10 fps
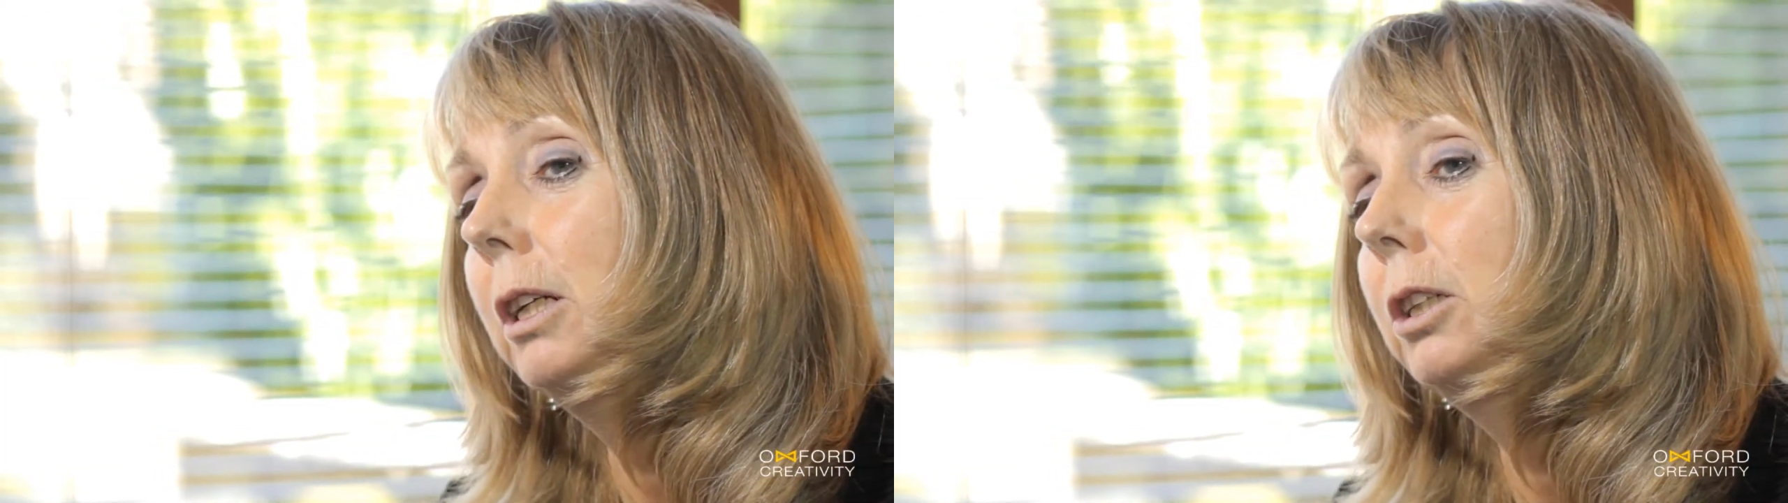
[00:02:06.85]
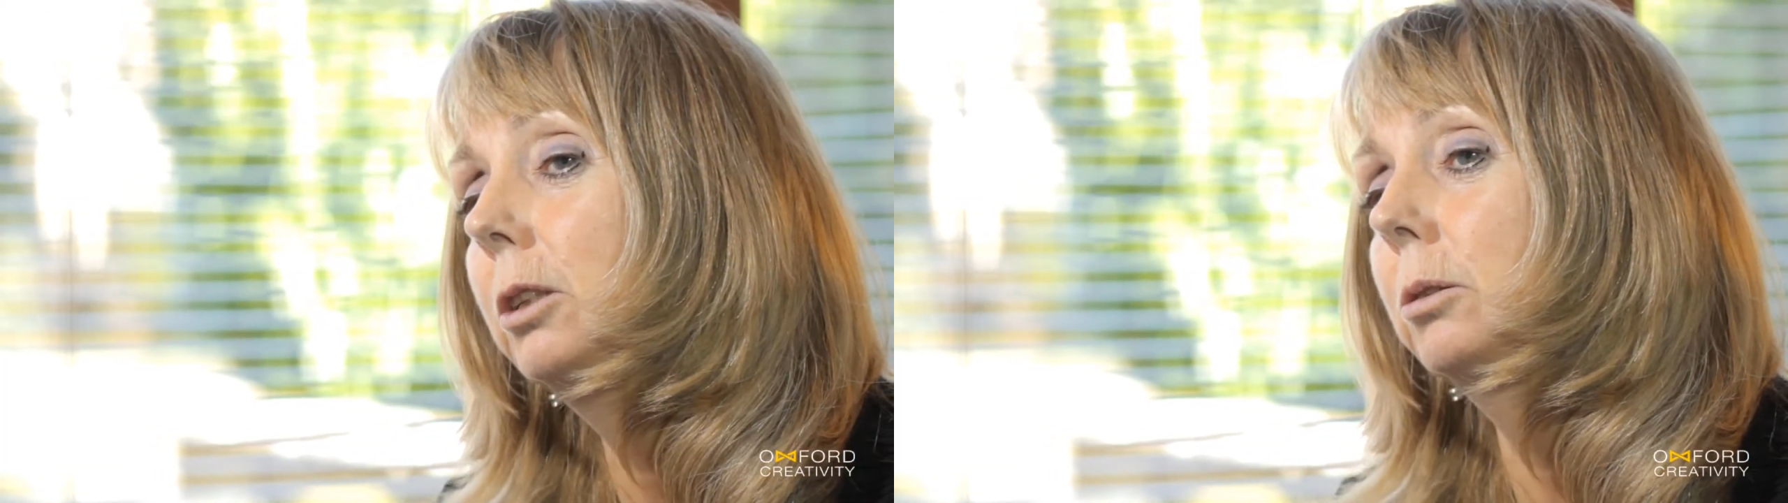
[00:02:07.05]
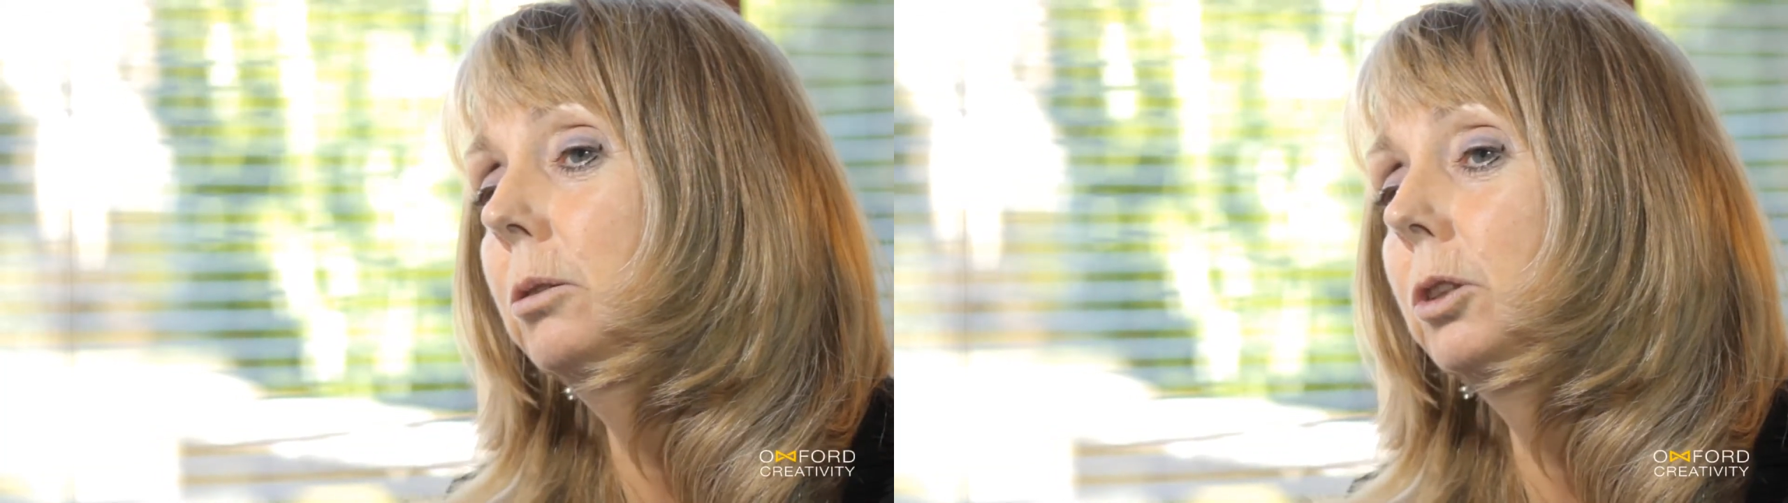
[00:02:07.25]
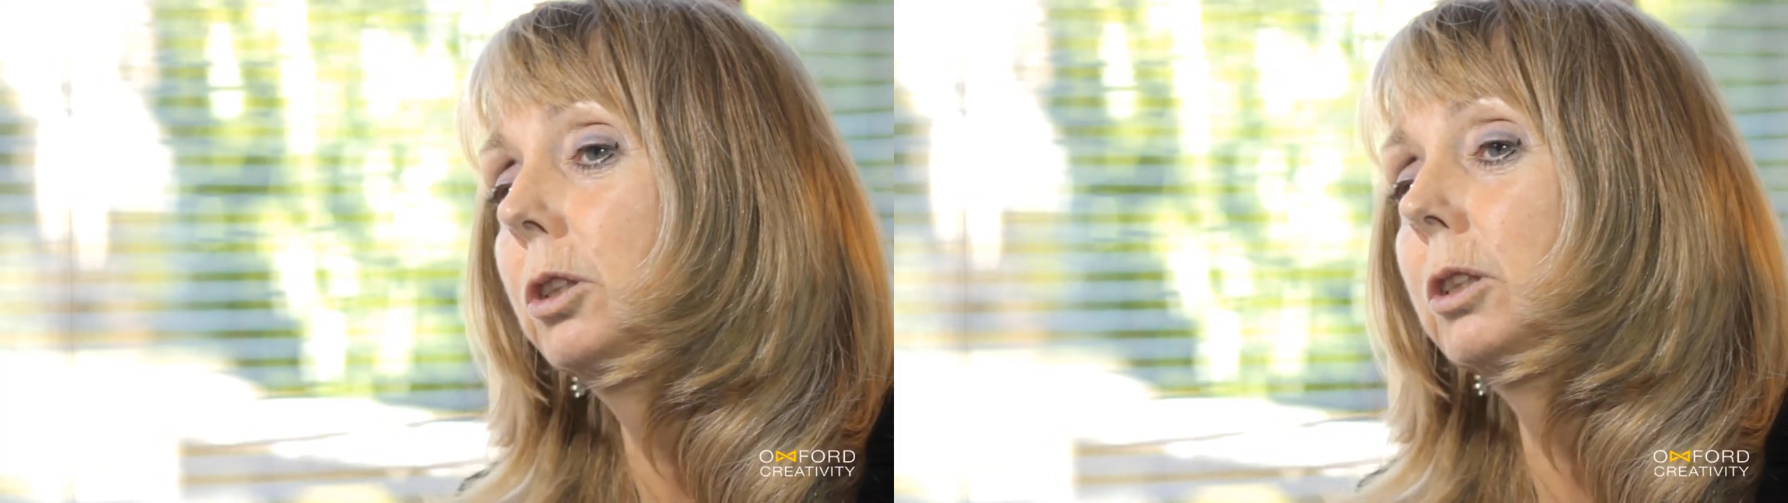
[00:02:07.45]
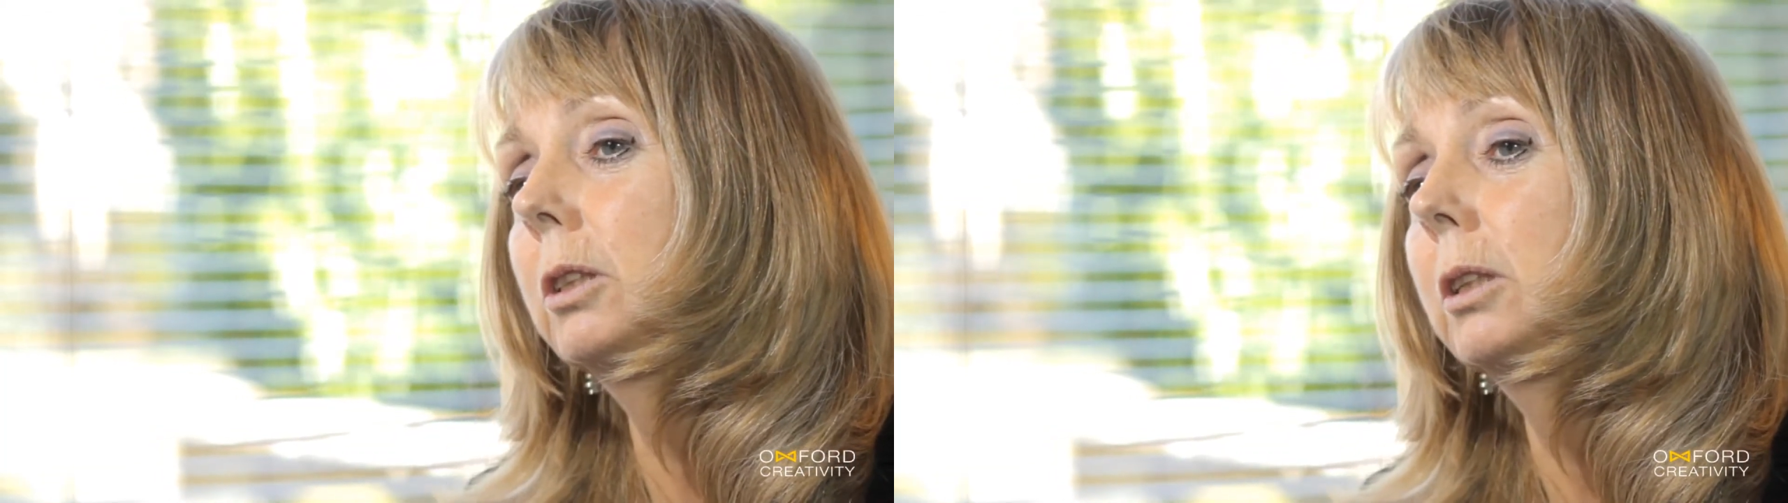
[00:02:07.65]

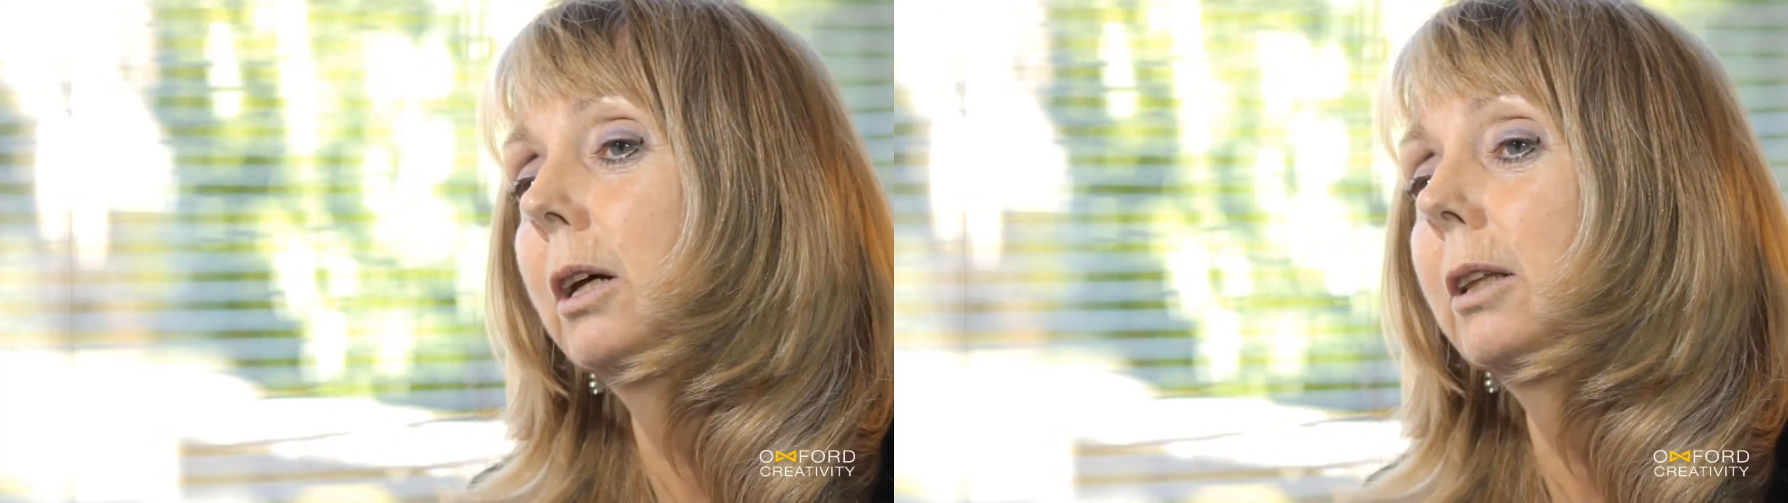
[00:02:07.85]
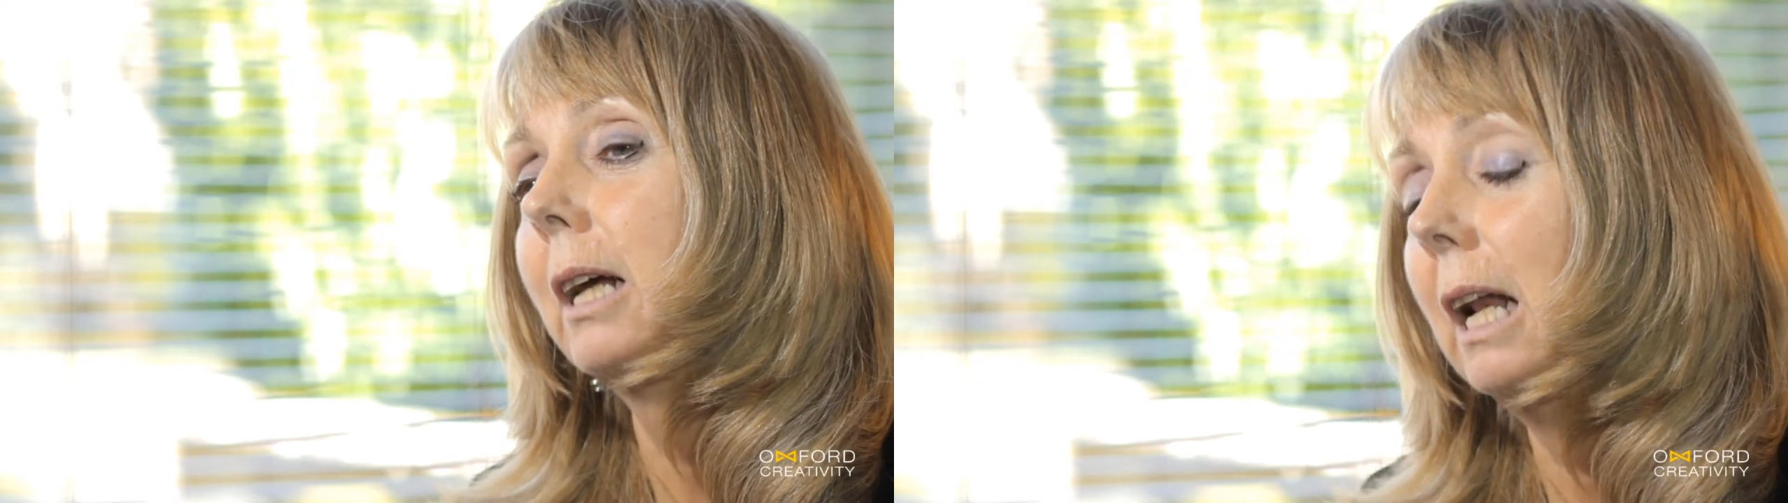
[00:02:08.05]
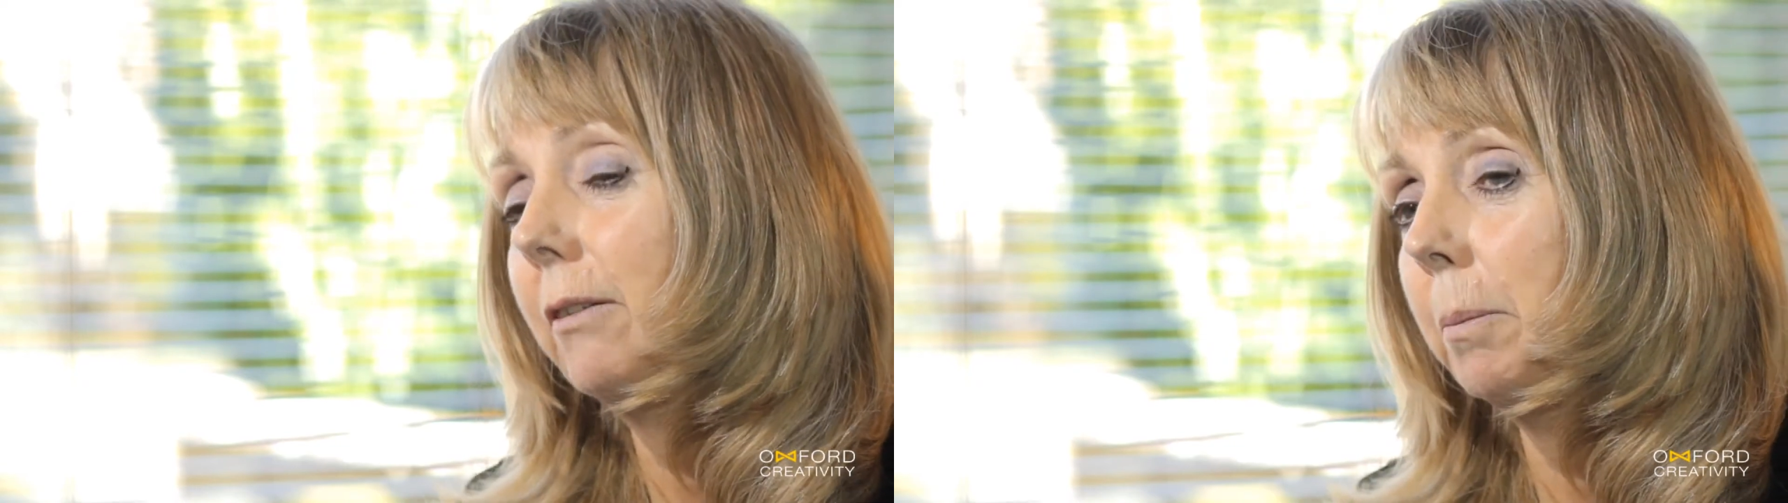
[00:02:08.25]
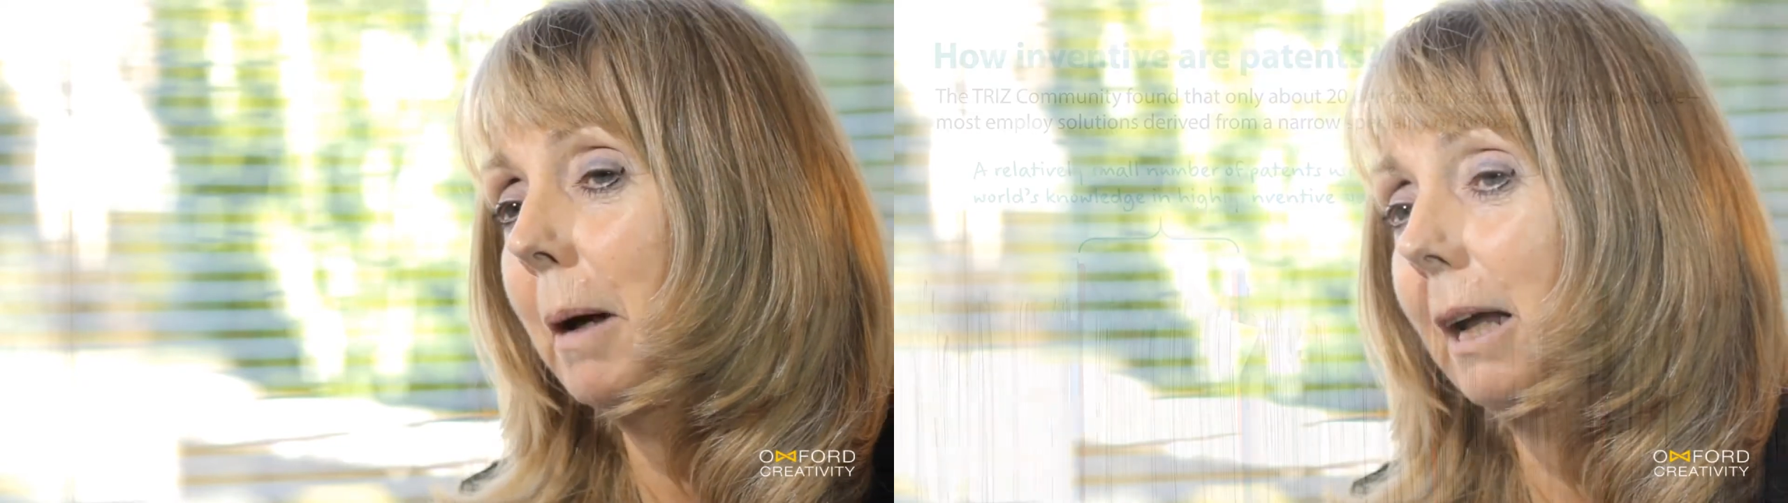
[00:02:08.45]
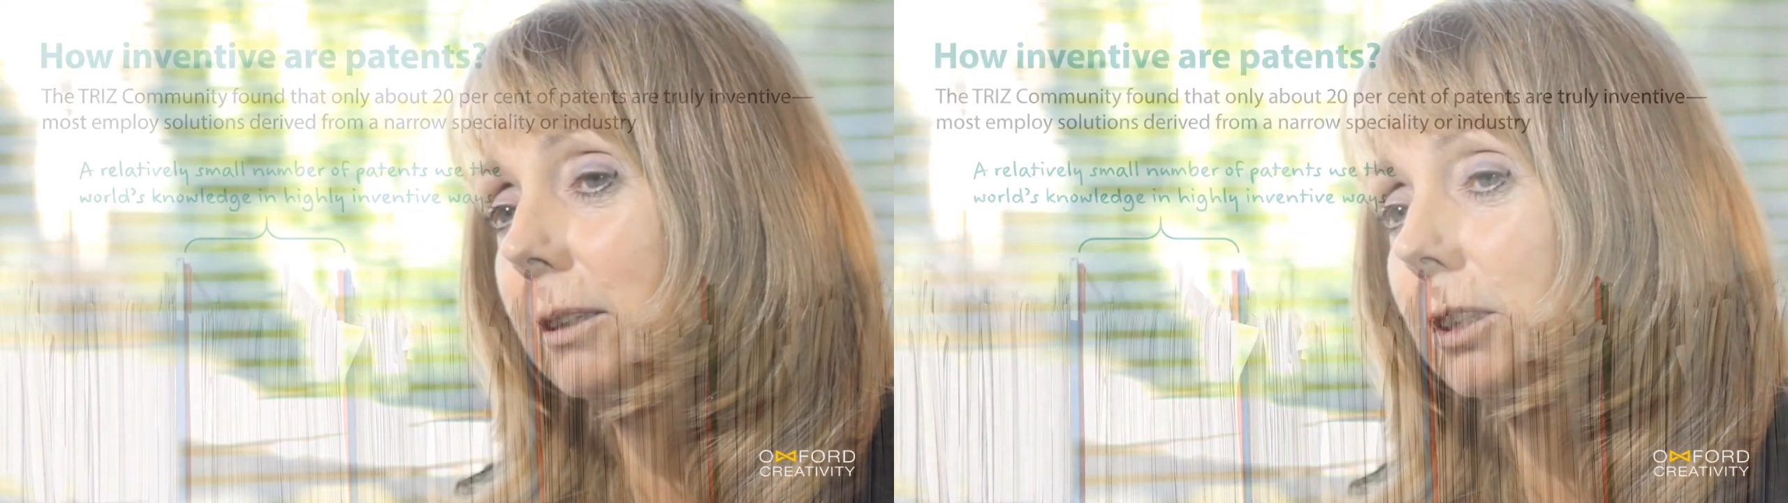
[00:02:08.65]
used the clever
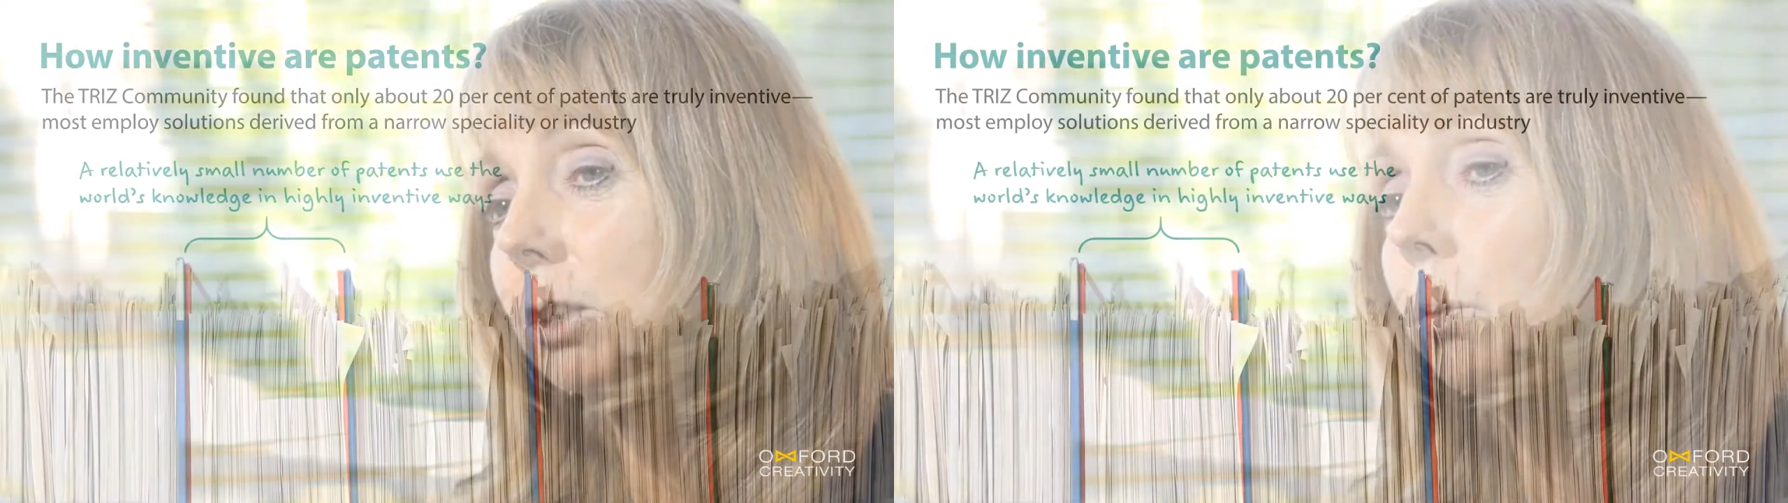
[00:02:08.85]
patents,